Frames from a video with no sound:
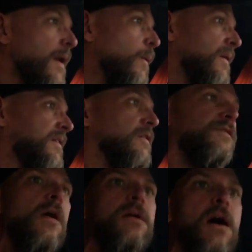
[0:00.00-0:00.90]
I don't want those
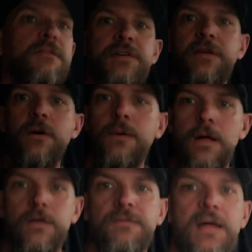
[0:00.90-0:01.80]
falling off and going
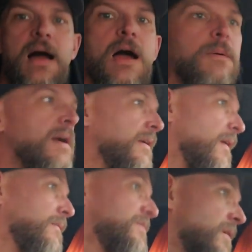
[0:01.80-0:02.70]
all over the highway,
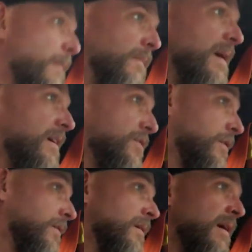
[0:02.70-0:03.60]
so I'm making
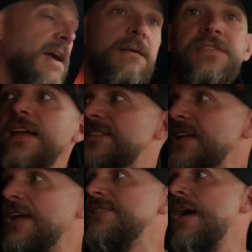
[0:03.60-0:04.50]
sure everything's
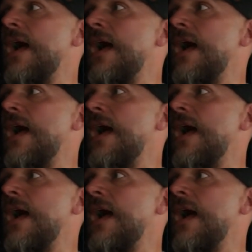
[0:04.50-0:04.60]
staying